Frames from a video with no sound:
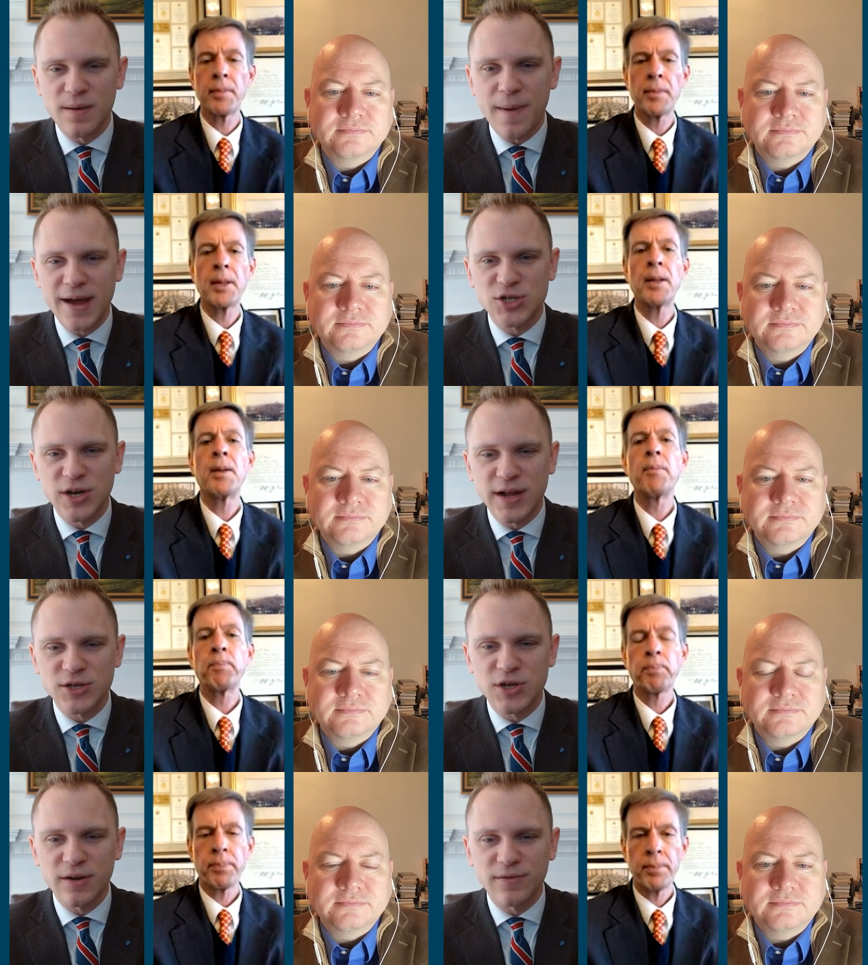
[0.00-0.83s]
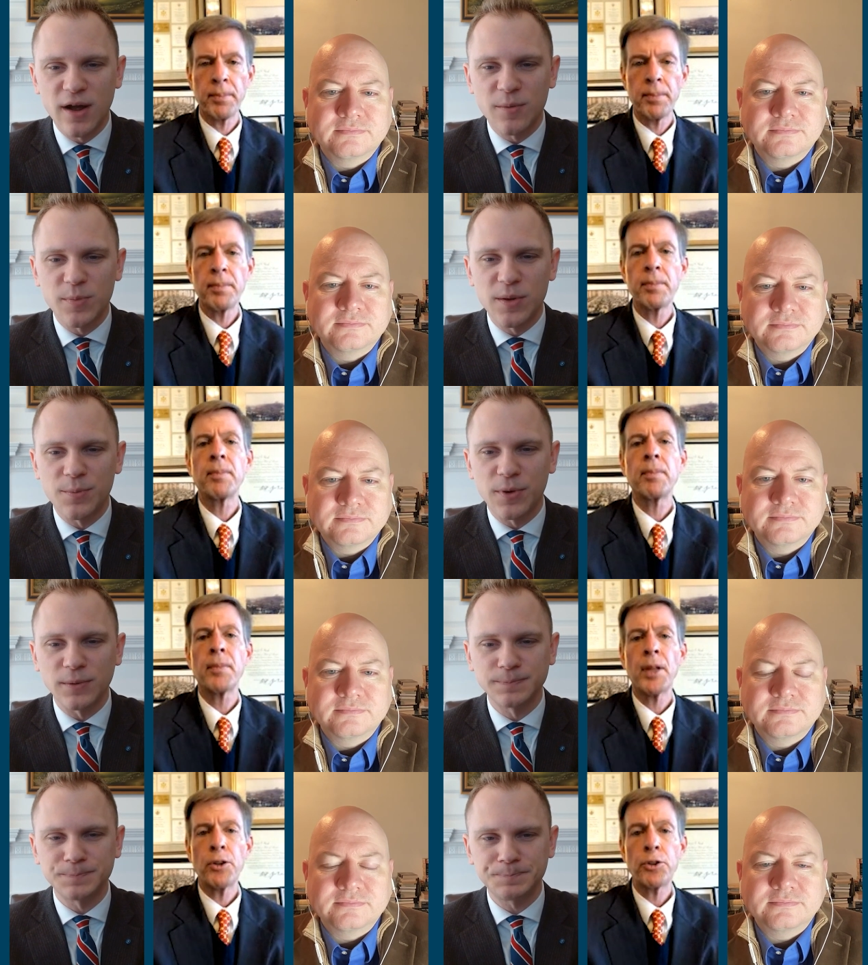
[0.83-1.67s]
Speaker 1: the imagination of young
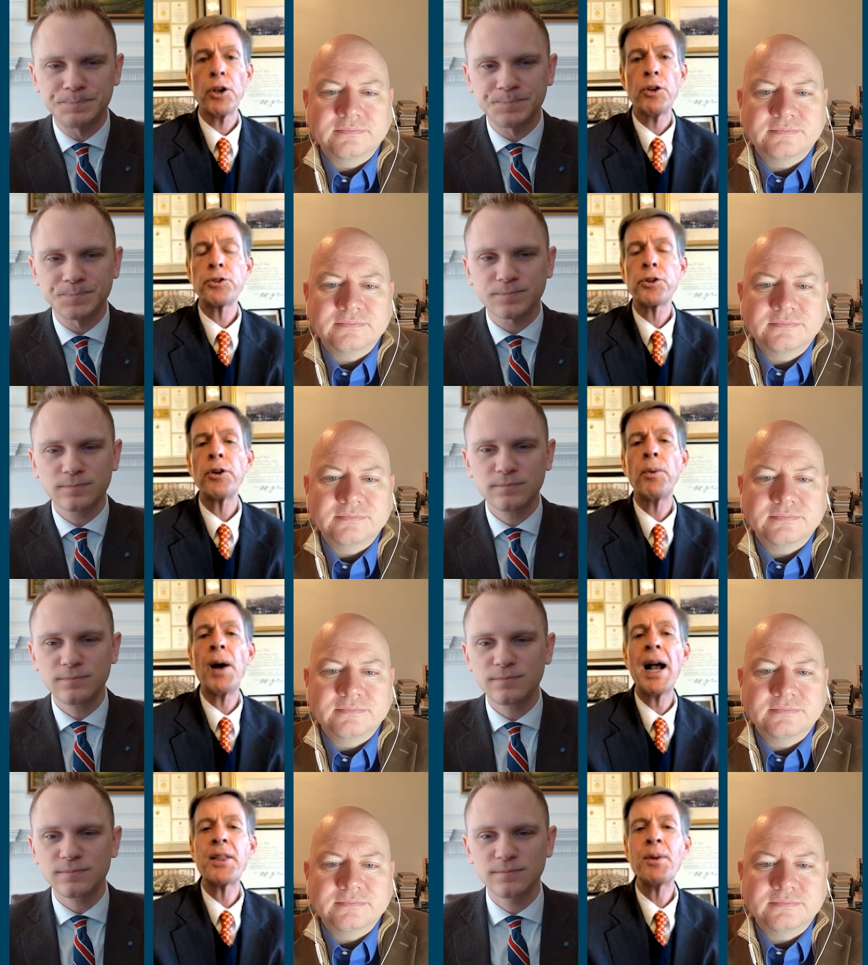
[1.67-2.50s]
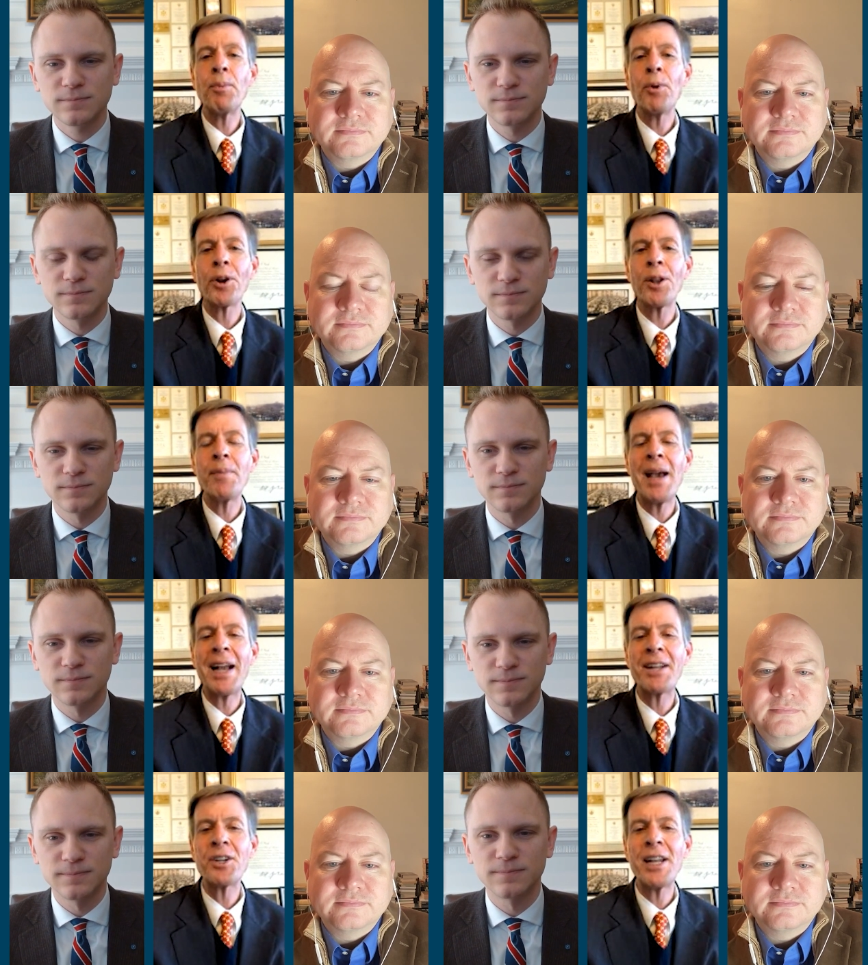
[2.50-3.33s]
people.
Speaker 2: So, so do I, the moral
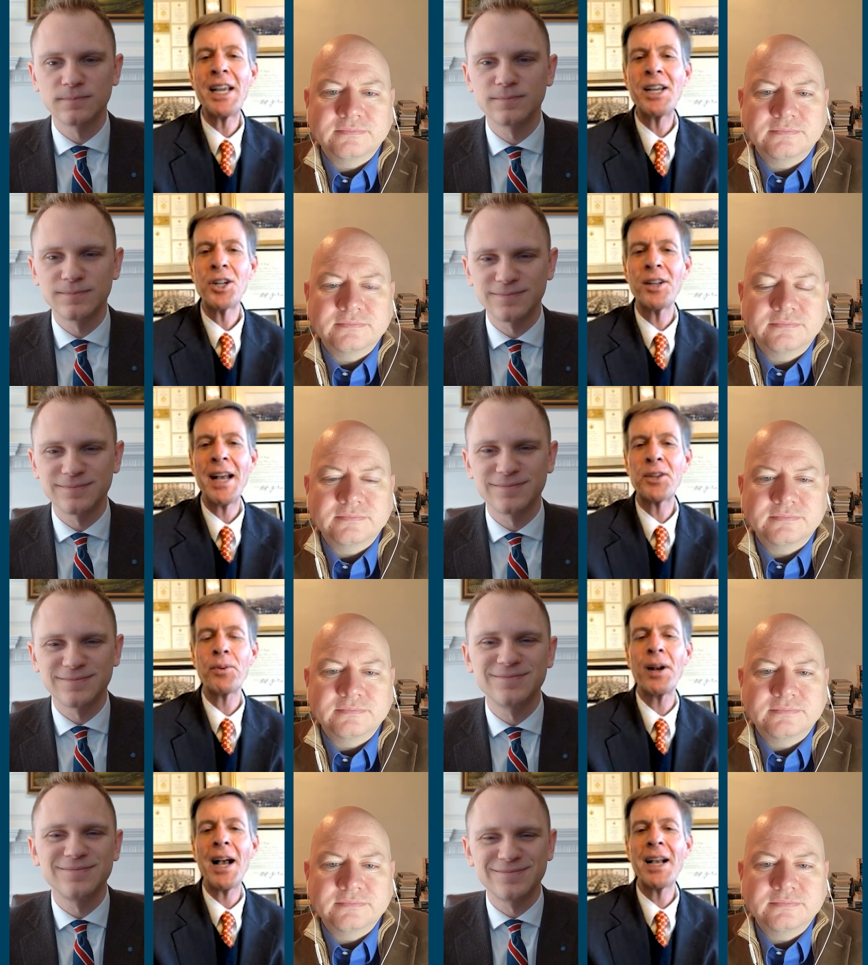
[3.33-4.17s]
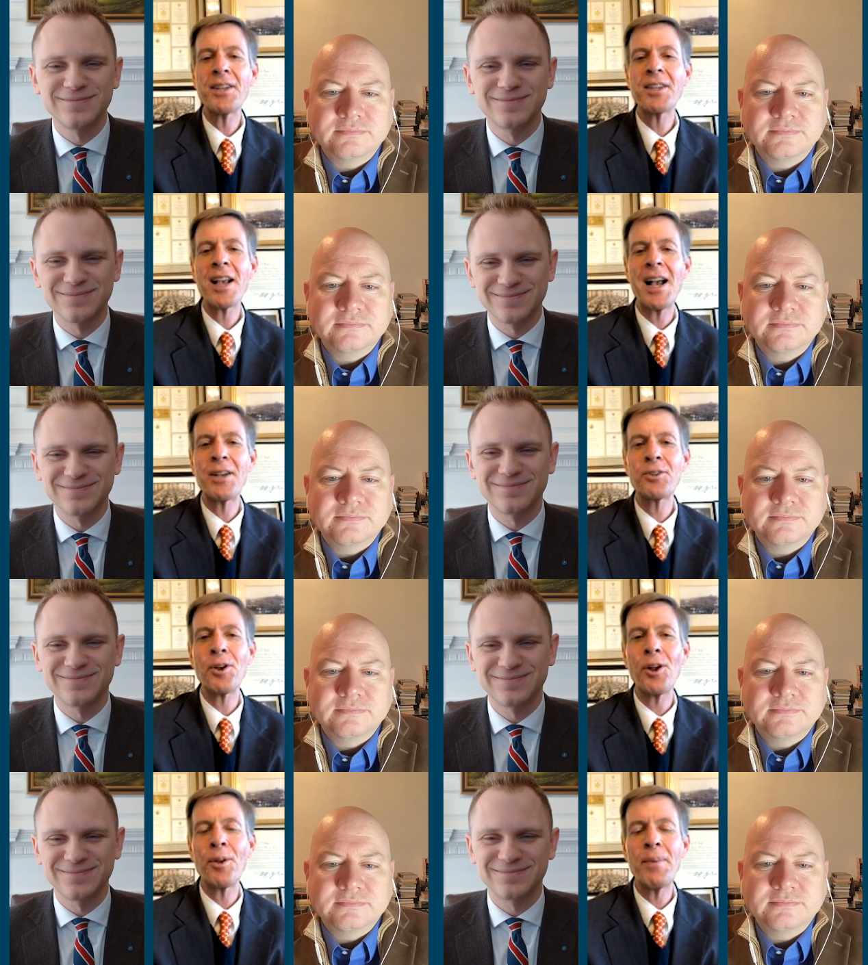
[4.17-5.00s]
imagination. That's what I S I
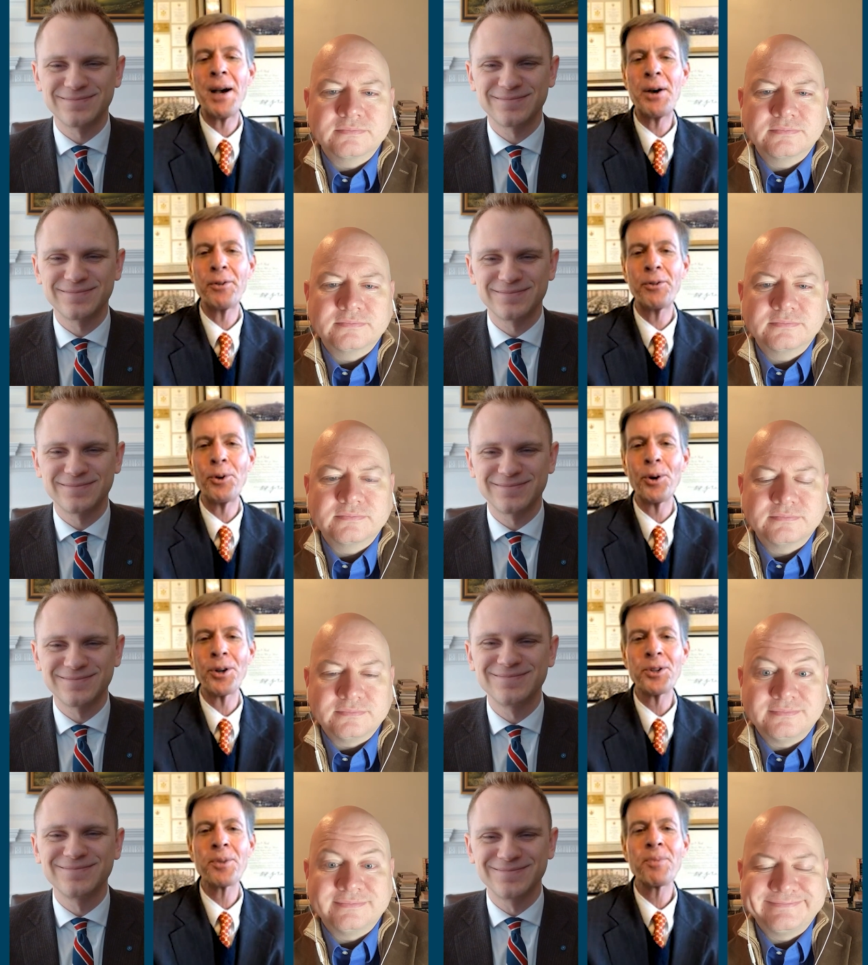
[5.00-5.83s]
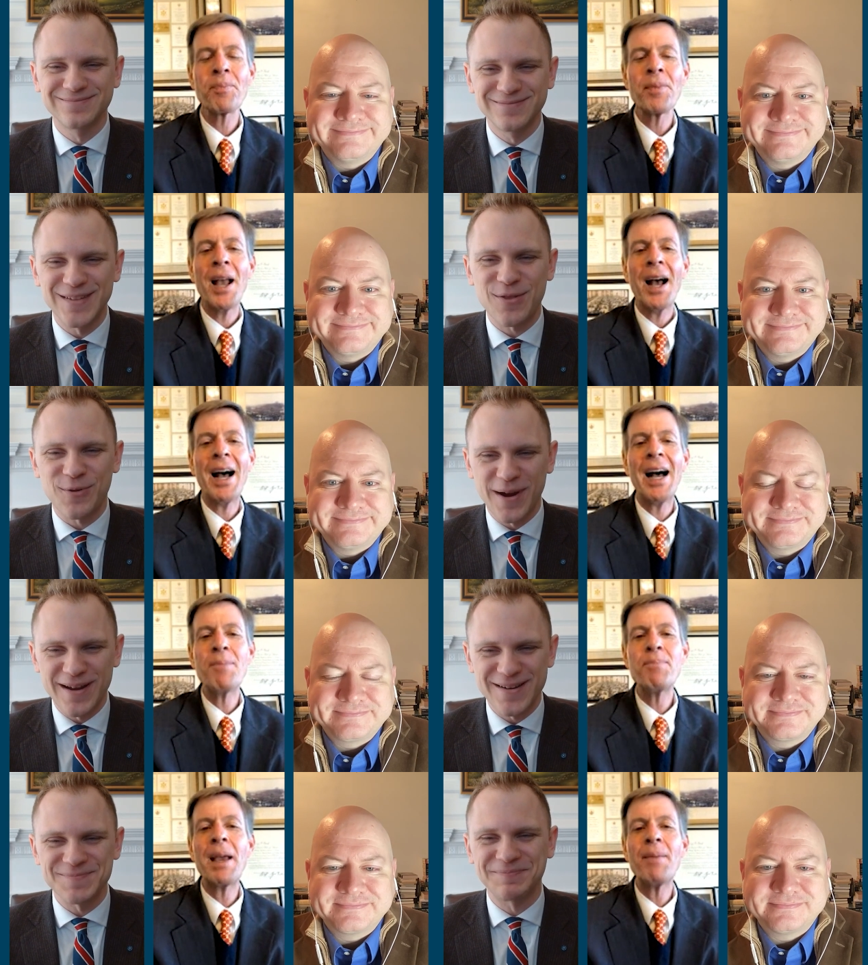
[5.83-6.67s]
is all about, of course. That's right.
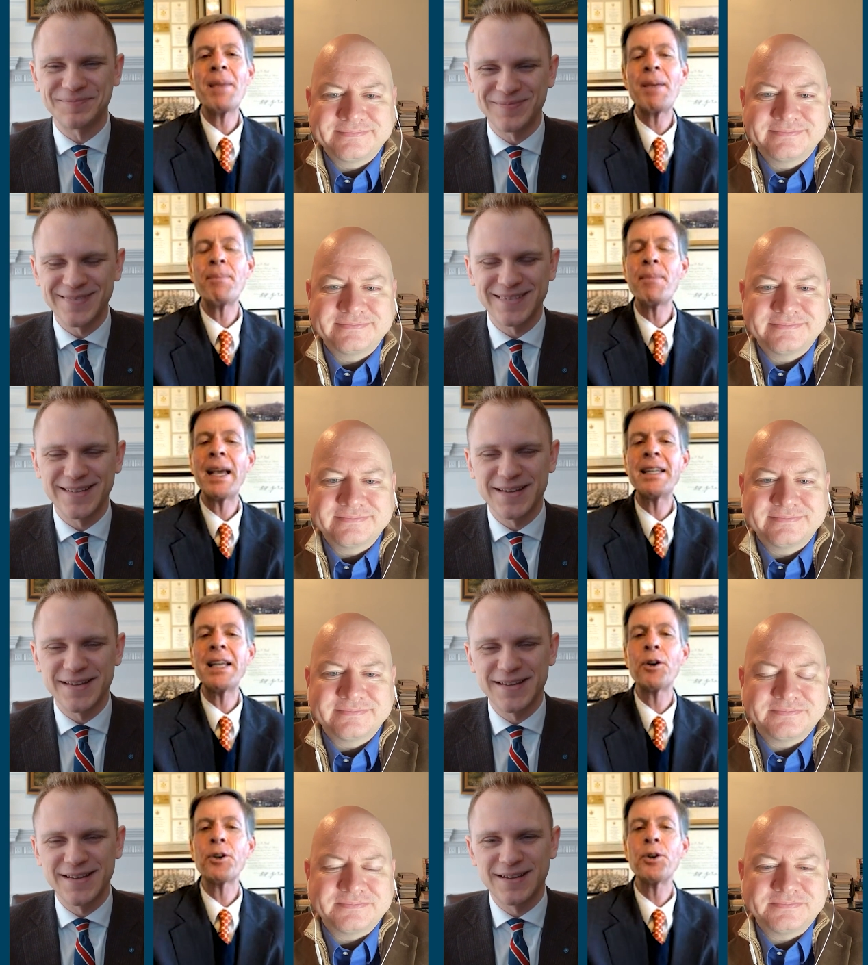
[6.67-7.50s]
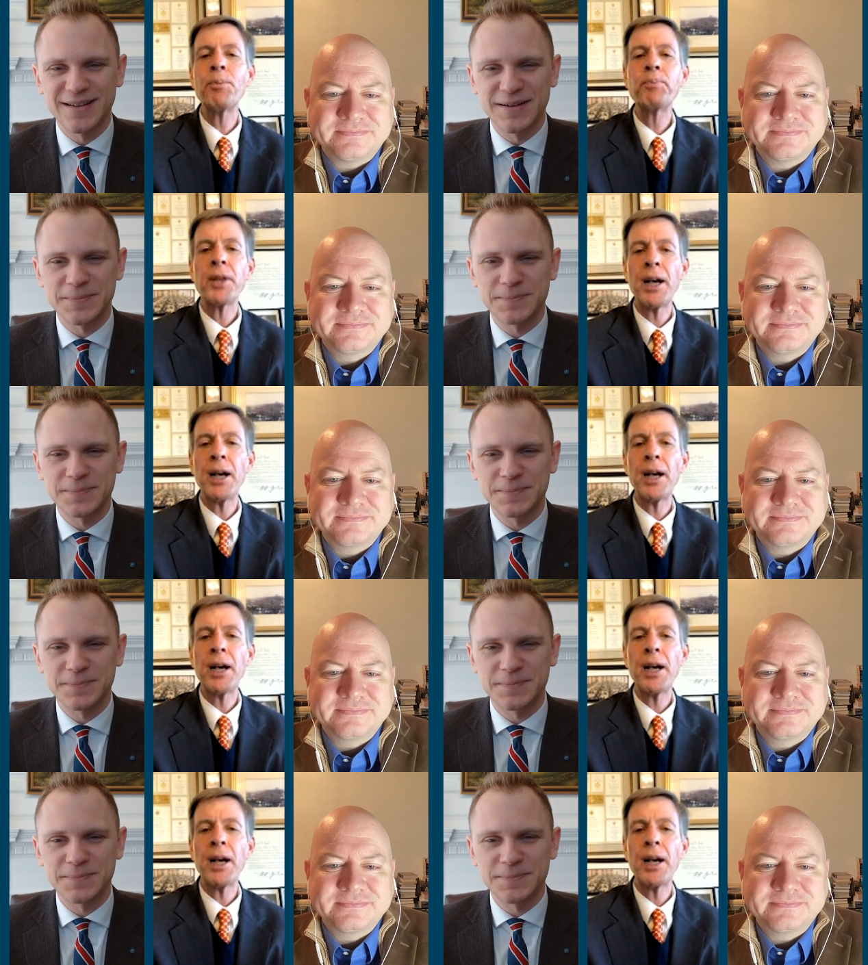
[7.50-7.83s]
Uh, may, may I tell